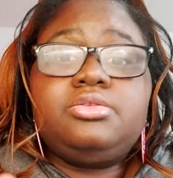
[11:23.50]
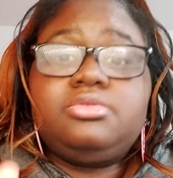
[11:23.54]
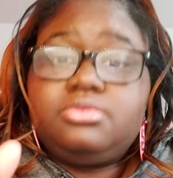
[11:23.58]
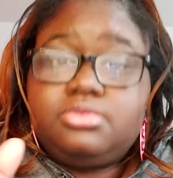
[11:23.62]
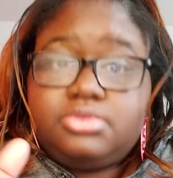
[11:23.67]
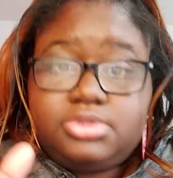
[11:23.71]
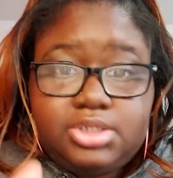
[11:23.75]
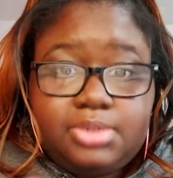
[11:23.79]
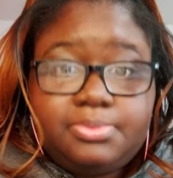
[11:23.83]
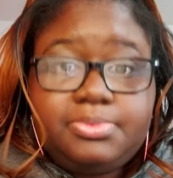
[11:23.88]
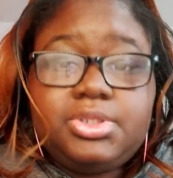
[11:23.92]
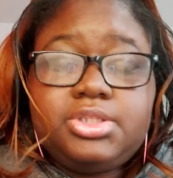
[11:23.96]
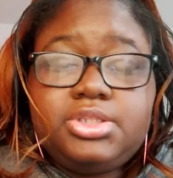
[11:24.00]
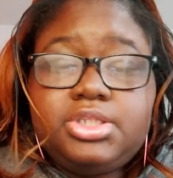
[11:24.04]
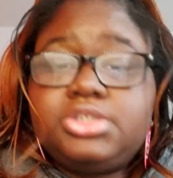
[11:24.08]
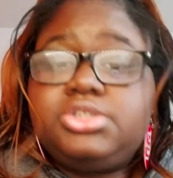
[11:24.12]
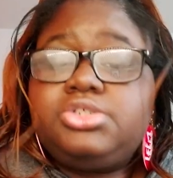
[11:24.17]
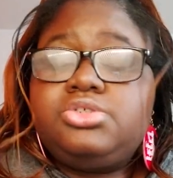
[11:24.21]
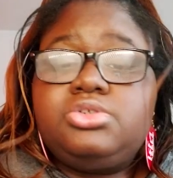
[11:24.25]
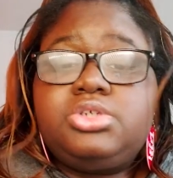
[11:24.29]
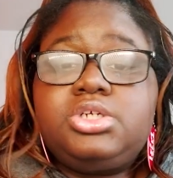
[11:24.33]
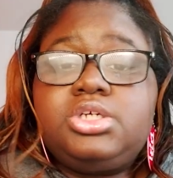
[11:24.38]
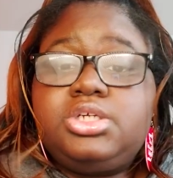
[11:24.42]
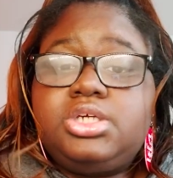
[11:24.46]
something
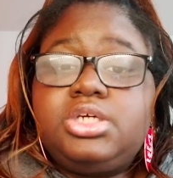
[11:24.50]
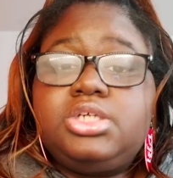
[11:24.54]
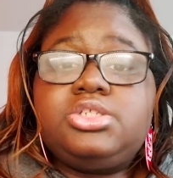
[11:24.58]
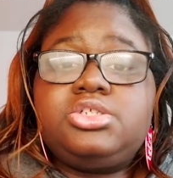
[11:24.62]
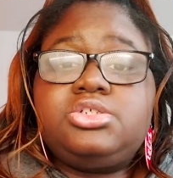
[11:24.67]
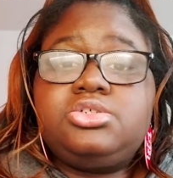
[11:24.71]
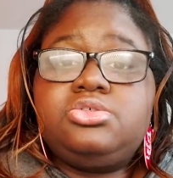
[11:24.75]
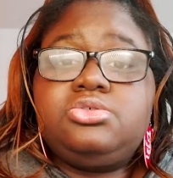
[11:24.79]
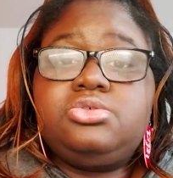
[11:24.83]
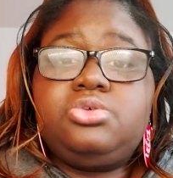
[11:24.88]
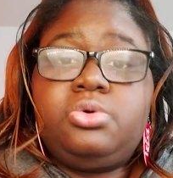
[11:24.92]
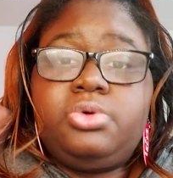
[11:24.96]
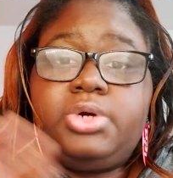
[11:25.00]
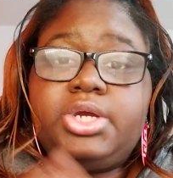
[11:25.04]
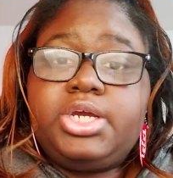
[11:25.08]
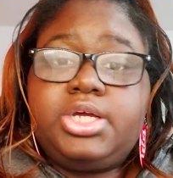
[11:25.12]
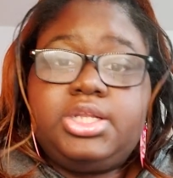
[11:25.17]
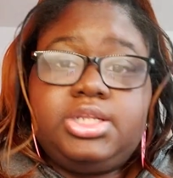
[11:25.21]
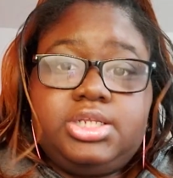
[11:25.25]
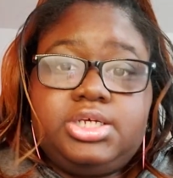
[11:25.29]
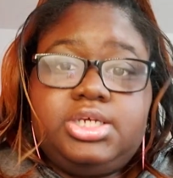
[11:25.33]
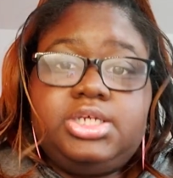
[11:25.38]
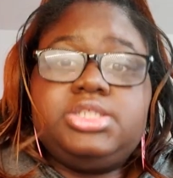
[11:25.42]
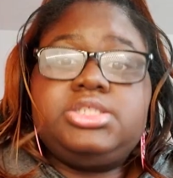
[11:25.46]
that you can get to
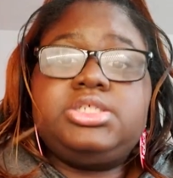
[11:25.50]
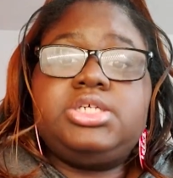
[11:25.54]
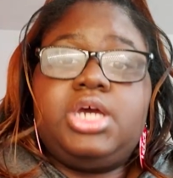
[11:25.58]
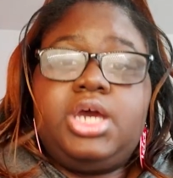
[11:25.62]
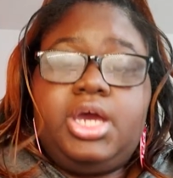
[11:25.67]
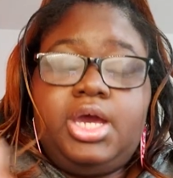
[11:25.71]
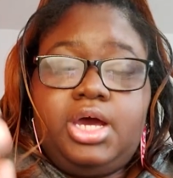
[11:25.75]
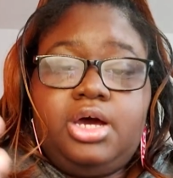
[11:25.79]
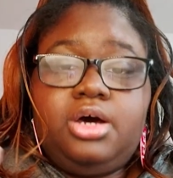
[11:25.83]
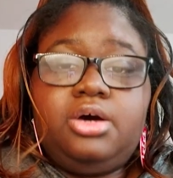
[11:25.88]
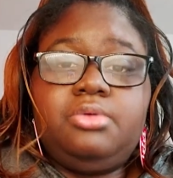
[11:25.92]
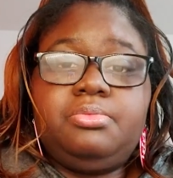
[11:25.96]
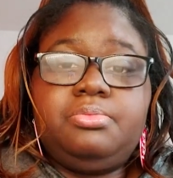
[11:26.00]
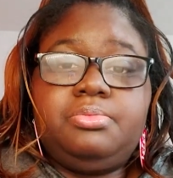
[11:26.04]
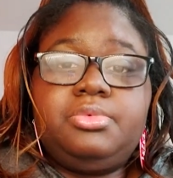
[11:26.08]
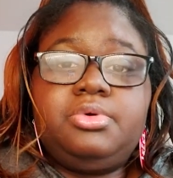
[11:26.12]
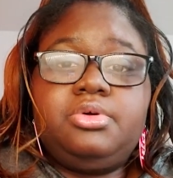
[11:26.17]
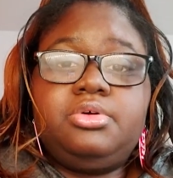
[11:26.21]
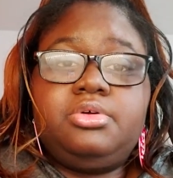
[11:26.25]
quickly to help